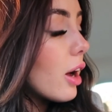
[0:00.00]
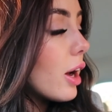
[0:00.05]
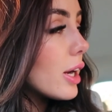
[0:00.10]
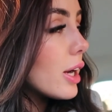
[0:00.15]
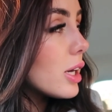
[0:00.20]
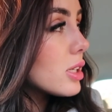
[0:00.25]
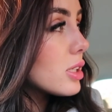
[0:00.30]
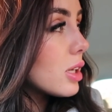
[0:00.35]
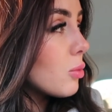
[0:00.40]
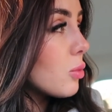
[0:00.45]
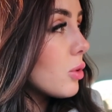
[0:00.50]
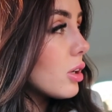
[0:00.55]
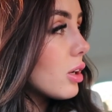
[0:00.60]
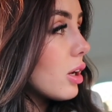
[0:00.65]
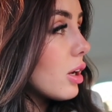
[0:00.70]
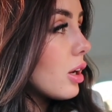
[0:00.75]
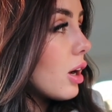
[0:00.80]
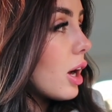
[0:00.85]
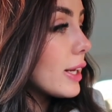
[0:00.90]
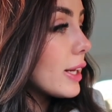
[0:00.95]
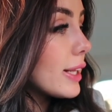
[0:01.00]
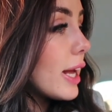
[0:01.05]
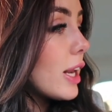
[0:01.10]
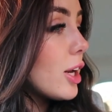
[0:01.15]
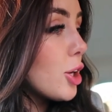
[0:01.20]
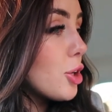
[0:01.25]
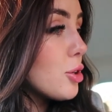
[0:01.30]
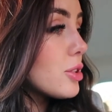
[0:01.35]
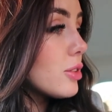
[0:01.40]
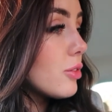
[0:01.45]
hire mm. someone. I'd get
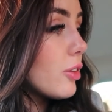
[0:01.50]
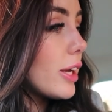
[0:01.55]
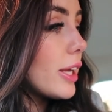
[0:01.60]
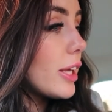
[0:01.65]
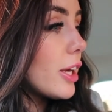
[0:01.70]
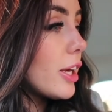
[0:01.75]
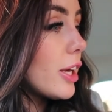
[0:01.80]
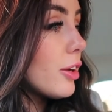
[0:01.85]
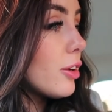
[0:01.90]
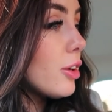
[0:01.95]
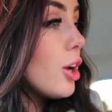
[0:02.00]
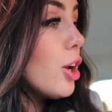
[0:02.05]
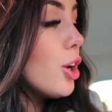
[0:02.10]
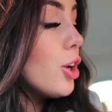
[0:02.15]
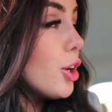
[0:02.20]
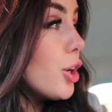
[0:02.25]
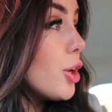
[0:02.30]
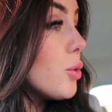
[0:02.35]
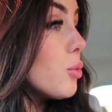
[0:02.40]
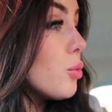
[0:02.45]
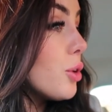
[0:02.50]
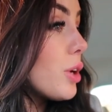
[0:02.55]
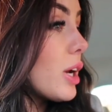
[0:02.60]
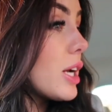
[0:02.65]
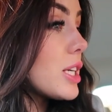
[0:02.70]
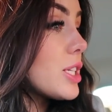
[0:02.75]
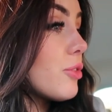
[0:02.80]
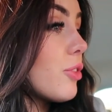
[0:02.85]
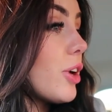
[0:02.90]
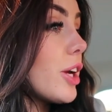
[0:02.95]
Lou to fight you. Lou would
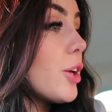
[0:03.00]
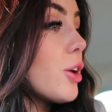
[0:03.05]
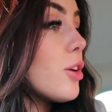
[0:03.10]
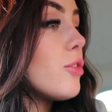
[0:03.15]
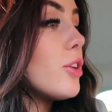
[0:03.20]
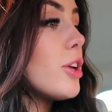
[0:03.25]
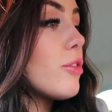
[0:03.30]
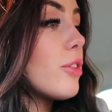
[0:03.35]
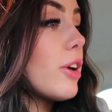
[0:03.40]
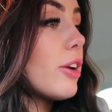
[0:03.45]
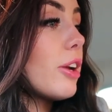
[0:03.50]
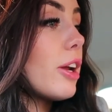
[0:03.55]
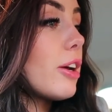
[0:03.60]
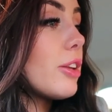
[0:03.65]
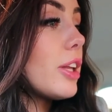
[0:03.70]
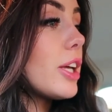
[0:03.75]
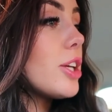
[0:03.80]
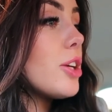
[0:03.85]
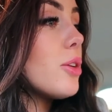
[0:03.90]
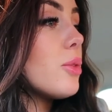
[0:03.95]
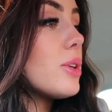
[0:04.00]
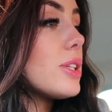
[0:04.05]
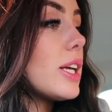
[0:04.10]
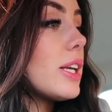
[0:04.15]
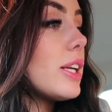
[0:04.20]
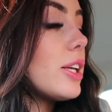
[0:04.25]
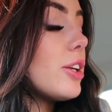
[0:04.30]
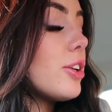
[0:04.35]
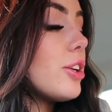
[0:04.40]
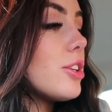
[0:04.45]
actually fight you. If Lou found out that like, you were
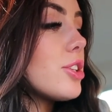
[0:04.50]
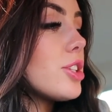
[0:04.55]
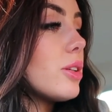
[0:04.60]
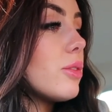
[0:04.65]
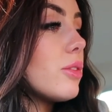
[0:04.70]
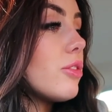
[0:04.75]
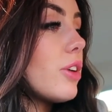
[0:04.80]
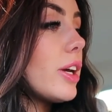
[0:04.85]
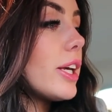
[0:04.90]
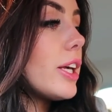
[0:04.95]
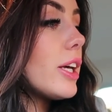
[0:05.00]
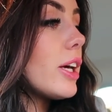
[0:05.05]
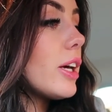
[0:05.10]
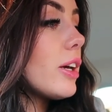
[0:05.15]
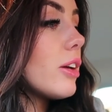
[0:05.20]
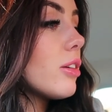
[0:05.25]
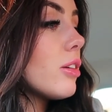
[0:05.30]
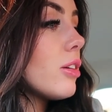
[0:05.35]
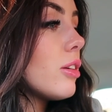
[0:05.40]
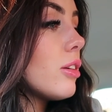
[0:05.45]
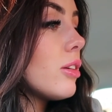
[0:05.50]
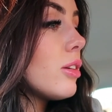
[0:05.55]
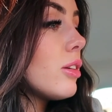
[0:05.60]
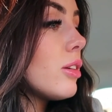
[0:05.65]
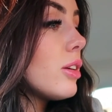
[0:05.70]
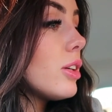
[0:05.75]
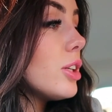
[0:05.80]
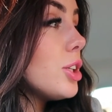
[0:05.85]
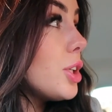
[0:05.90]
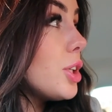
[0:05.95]
sending nudes, she would fight you
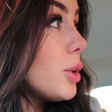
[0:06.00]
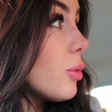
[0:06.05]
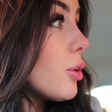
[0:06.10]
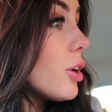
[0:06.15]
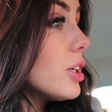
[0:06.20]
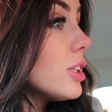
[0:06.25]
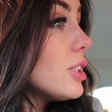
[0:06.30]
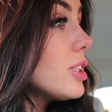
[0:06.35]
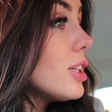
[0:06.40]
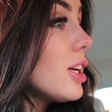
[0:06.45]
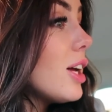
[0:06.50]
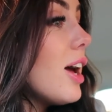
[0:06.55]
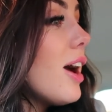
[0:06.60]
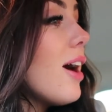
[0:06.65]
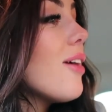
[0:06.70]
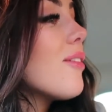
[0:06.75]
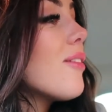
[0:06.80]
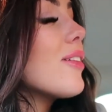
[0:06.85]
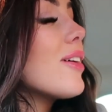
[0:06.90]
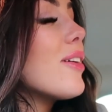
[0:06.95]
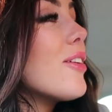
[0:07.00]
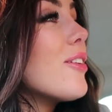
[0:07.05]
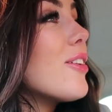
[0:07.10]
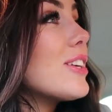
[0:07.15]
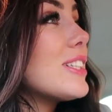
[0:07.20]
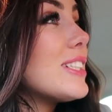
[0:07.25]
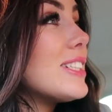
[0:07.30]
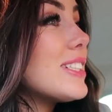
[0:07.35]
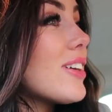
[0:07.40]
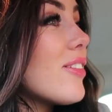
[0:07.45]
she would. We were
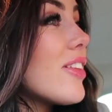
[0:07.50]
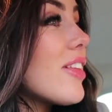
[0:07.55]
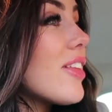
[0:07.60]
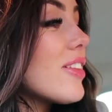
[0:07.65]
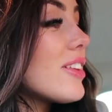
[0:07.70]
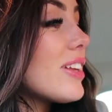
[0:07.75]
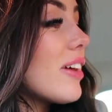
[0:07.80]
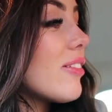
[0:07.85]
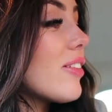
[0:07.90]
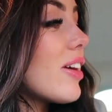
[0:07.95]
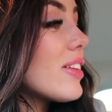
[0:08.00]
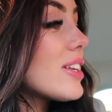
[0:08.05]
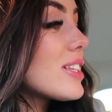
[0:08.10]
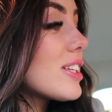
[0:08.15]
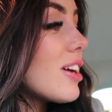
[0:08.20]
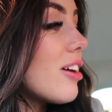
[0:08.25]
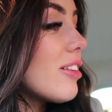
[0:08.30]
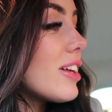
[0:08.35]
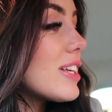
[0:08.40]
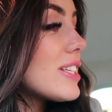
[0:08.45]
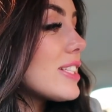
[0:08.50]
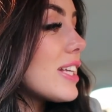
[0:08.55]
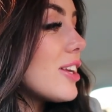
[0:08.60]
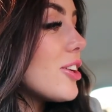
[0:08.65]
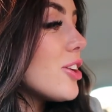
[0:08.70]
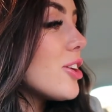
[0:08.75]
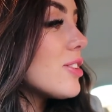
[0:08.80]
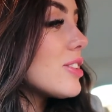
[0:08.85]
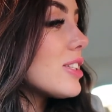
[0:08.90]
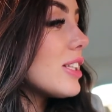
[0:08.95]
watching something the other day about this girl that sent
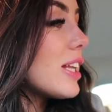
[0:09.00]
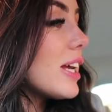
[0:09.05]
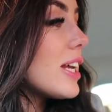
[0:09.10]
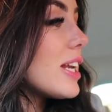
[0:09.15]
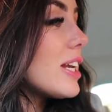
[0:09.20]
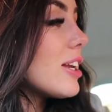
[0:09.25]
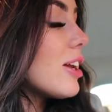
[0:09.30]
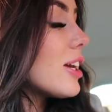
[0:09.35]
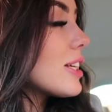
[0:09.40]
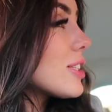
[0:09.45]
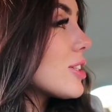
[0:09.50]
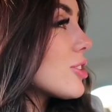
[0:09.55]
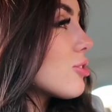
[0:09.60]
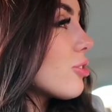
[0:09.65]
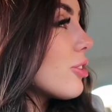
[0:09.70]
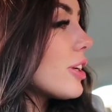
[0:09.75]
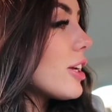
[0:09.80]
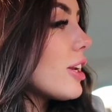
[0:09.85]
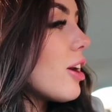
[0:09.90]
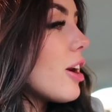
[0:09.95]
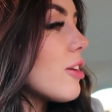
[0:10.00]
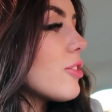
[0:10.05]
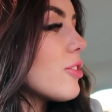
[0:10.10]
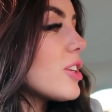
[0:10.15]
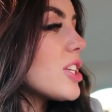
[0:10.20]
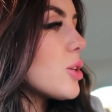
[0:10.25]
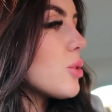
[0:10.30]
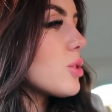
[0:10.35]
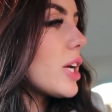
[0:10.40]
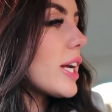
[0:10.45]
nudes and that it like destroyed her life
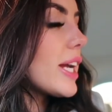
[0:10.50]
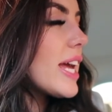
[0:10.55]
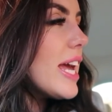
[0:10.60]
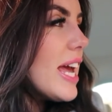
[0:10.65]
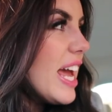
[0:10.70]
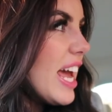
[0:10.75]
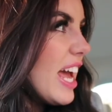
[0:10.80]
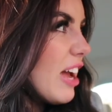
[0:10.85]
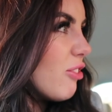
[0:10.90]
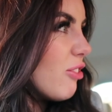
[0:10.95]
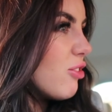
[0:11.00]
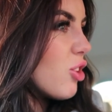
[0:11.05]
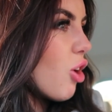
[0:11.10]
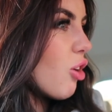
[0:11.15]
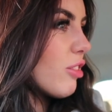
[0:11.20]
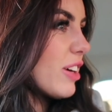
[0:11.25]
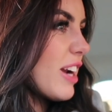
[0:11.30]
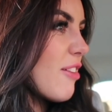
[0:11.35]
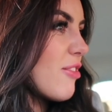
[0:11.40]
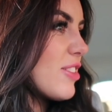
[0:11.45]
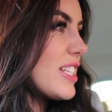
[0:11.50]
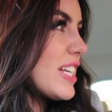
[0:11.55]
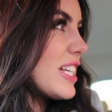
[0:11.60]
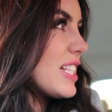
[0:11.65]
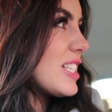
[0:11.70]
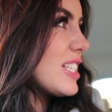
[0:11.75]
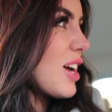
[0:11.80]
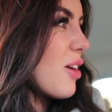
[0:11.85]
and she was like, if Lauren ever did